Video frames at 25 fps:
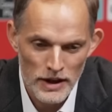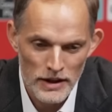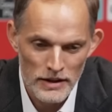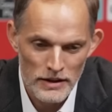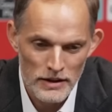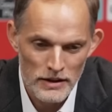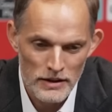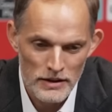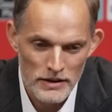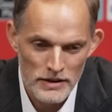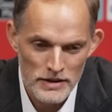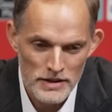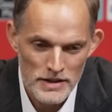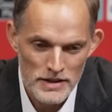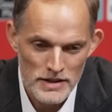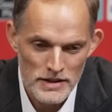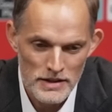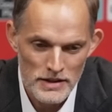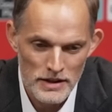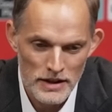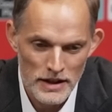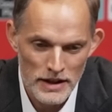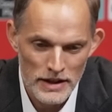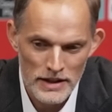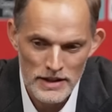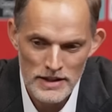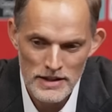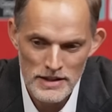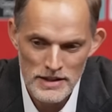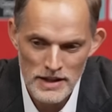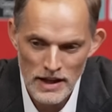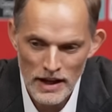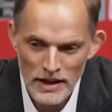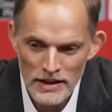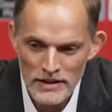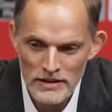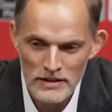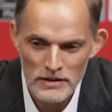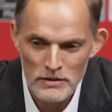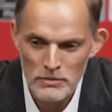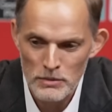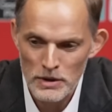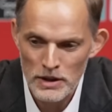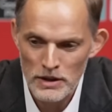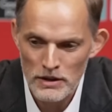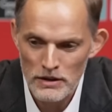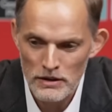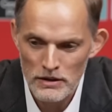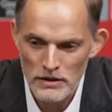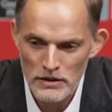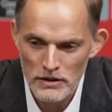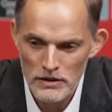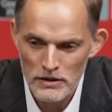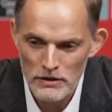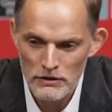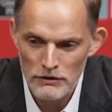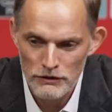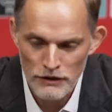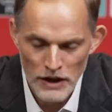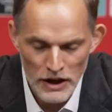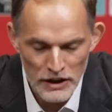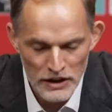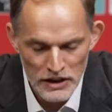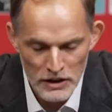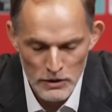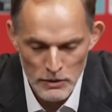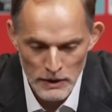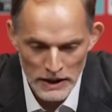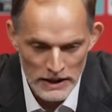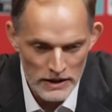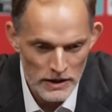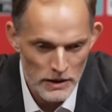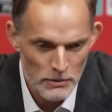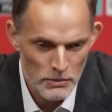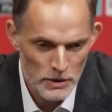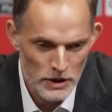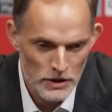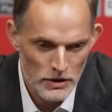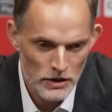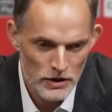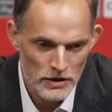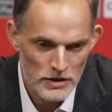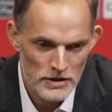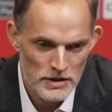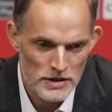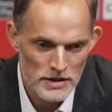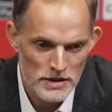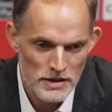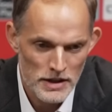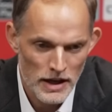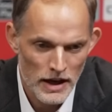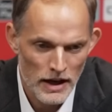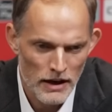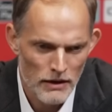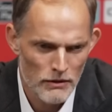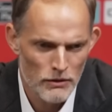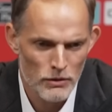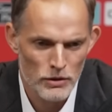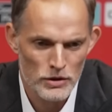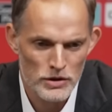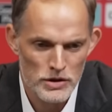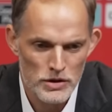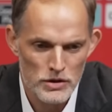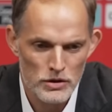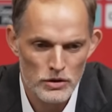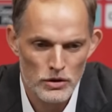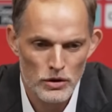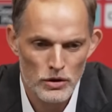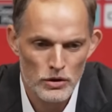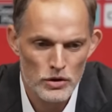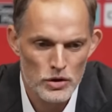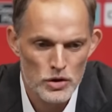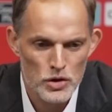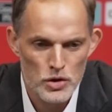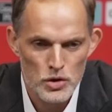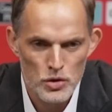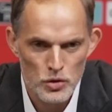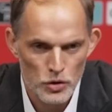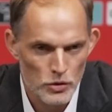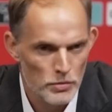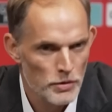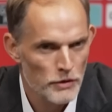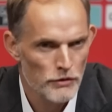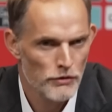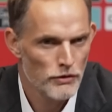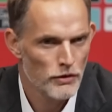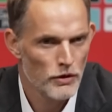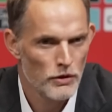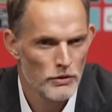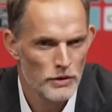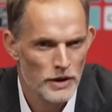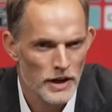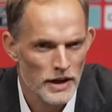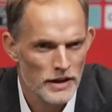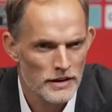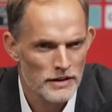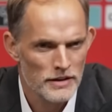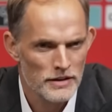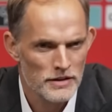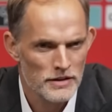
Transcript: and this excited me very quickly because I was not sure before we had